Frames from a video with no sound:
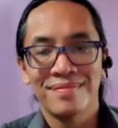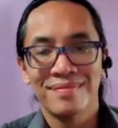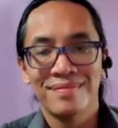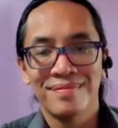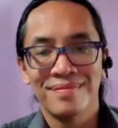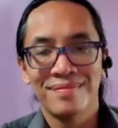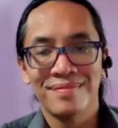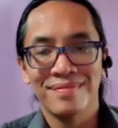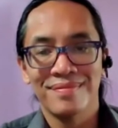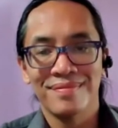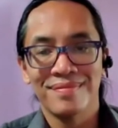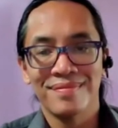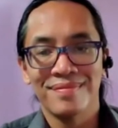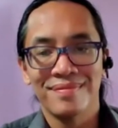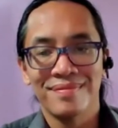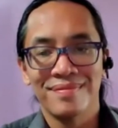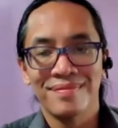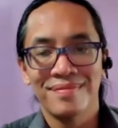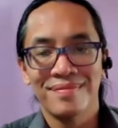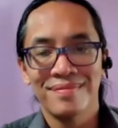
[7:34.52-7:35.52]

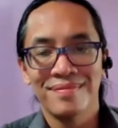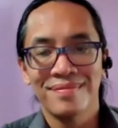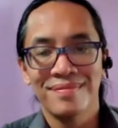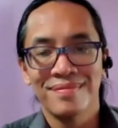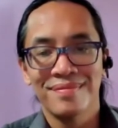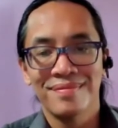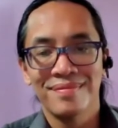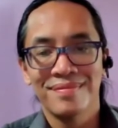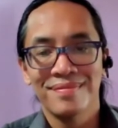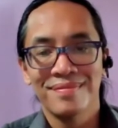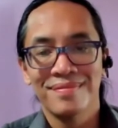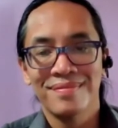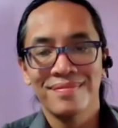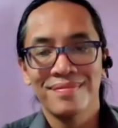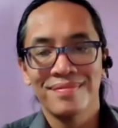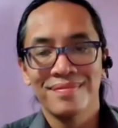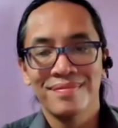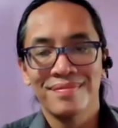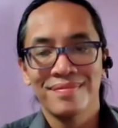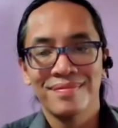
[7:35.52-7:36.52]

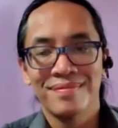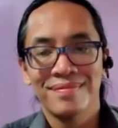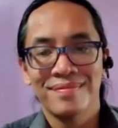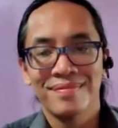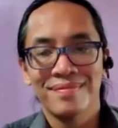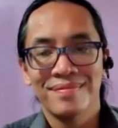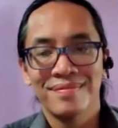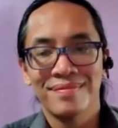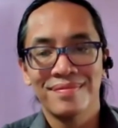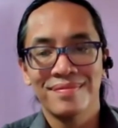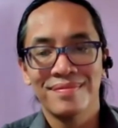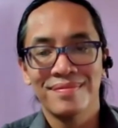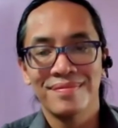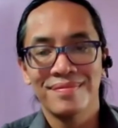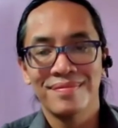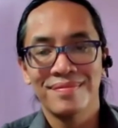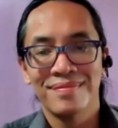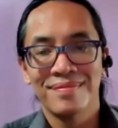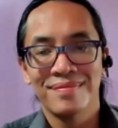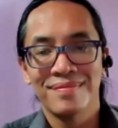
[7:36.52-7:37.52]

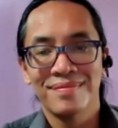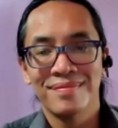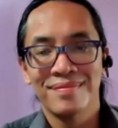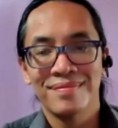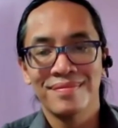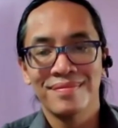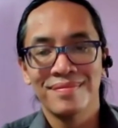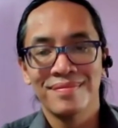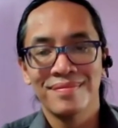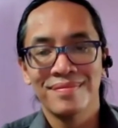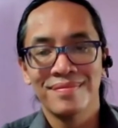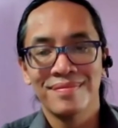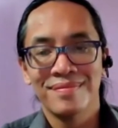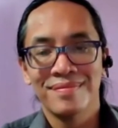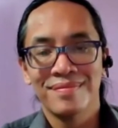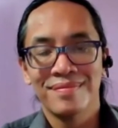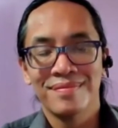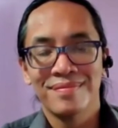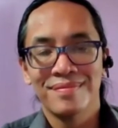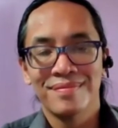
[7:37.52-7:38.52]

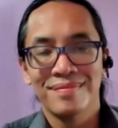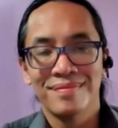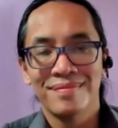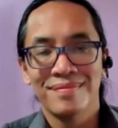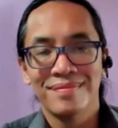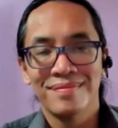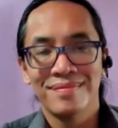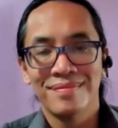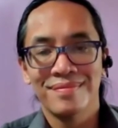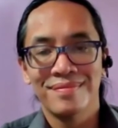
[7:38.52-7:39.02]
This person isn't speaking.